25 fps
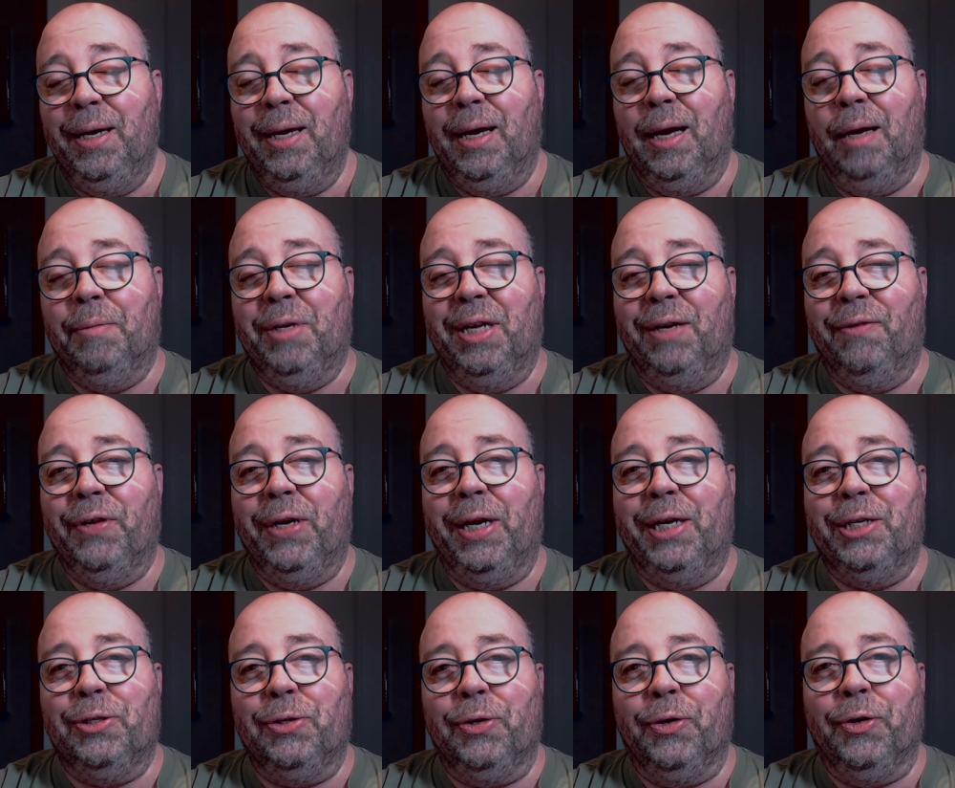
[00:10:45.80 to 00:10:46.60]
I'm David
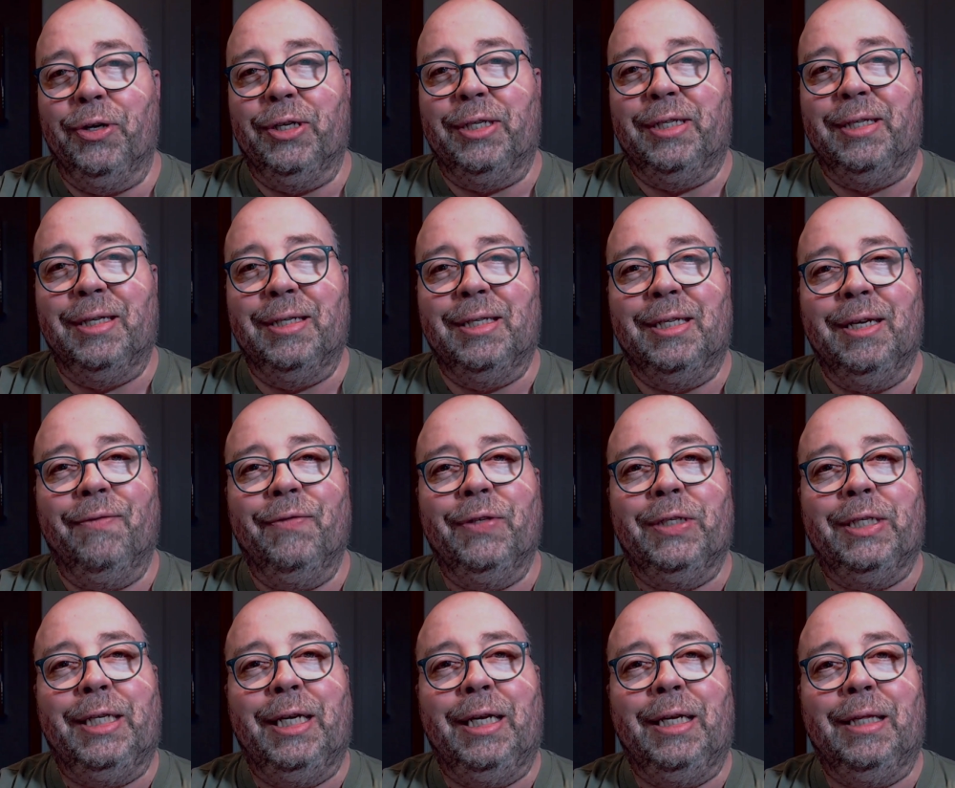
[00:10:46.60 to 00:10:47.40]
H. Lawrence, the
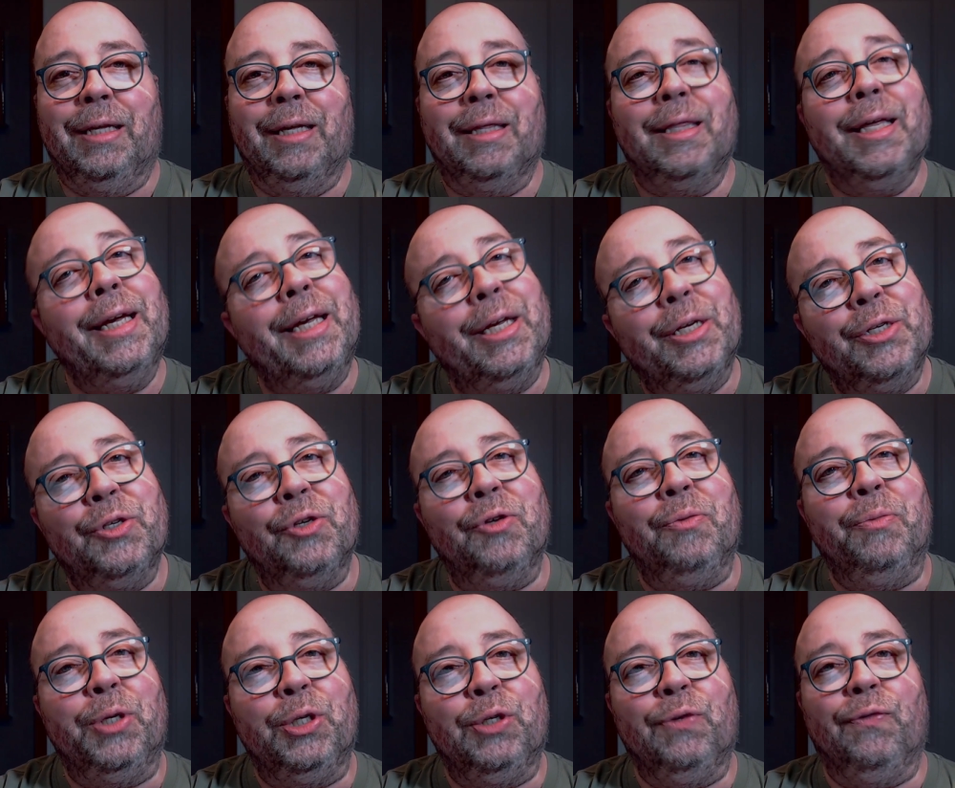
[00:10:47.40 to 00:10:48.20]
17th. I thank you
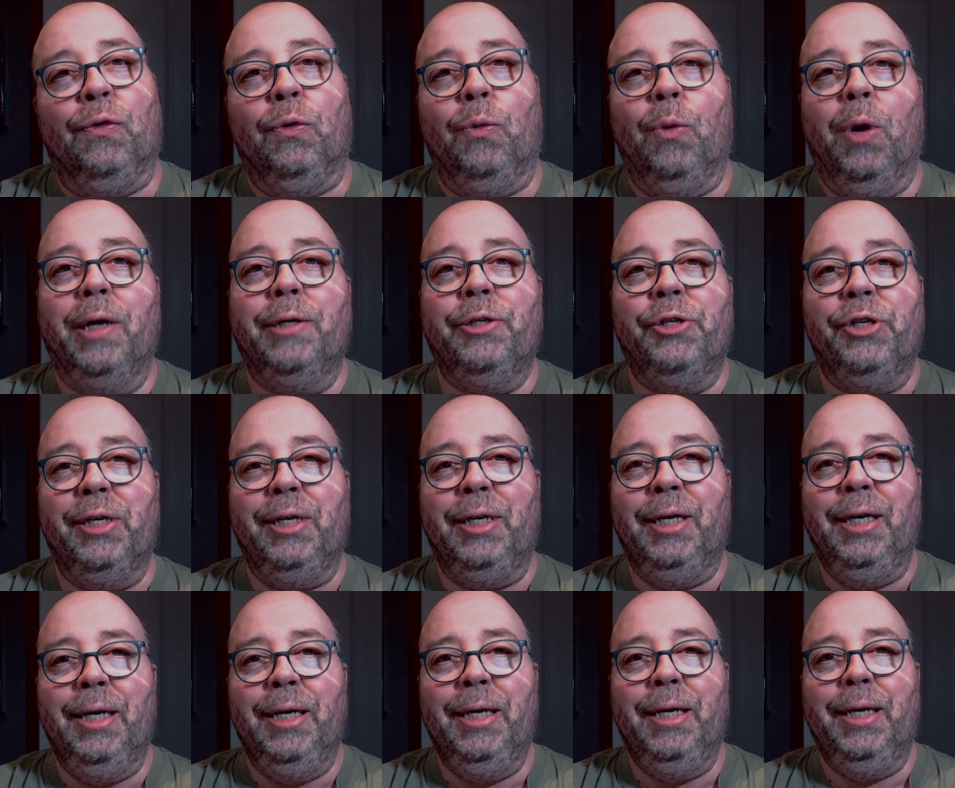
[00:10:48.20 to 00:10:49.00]
so much for
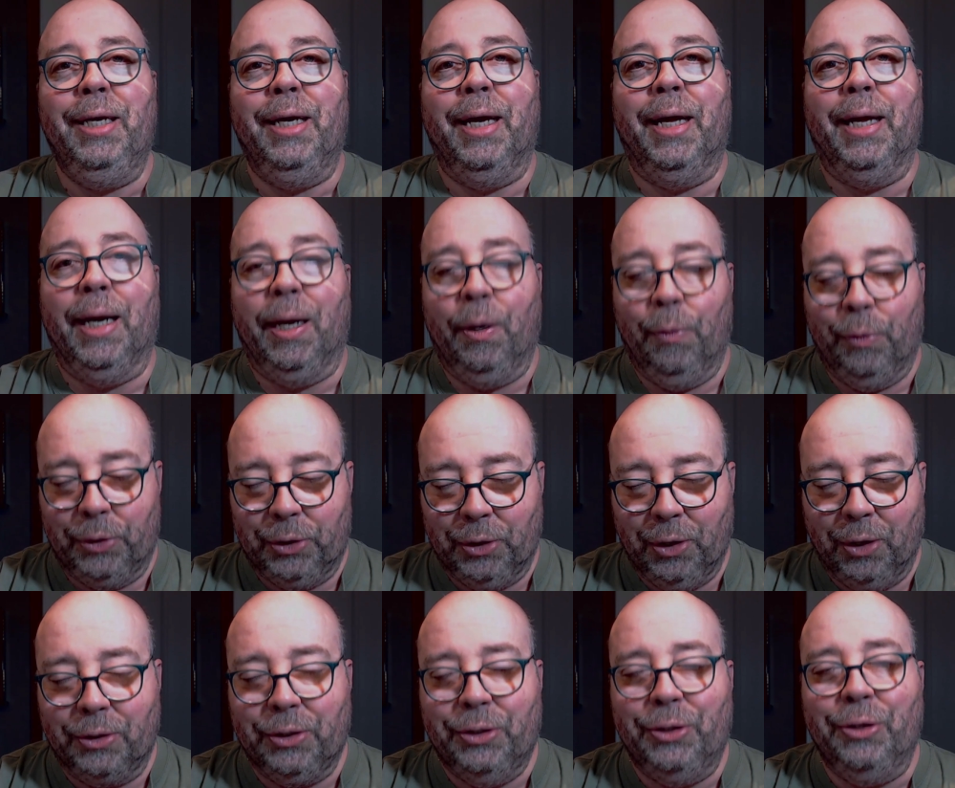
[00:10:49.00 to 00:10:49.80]
watching and I will
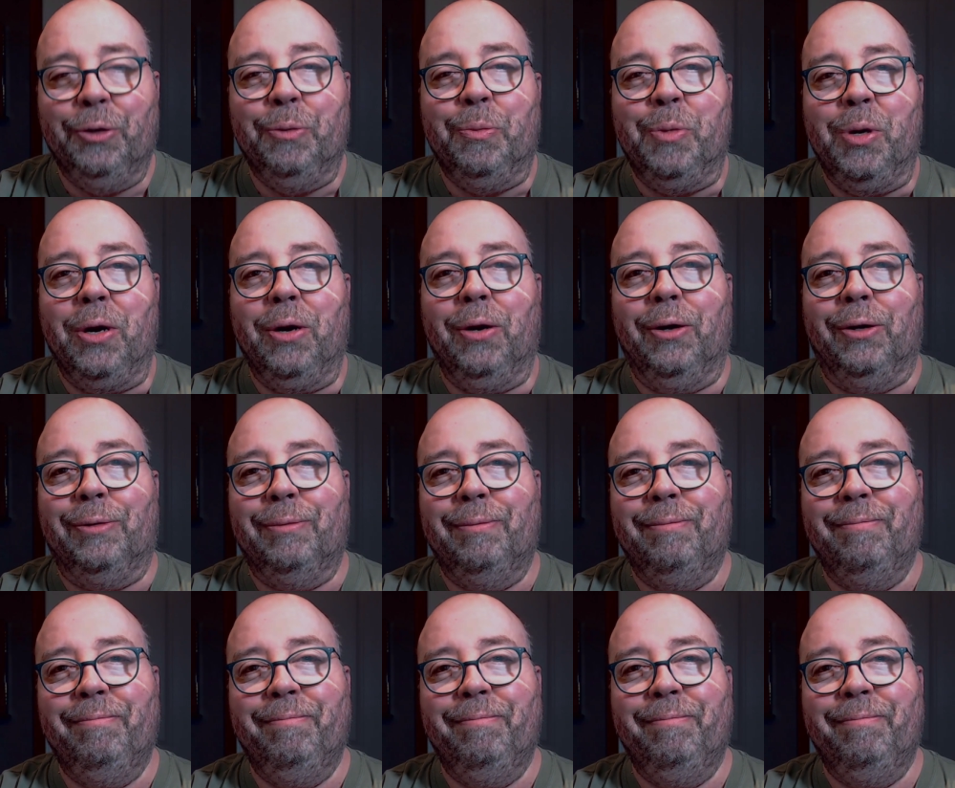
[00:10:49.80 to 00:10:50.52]
talk to you tomorrow.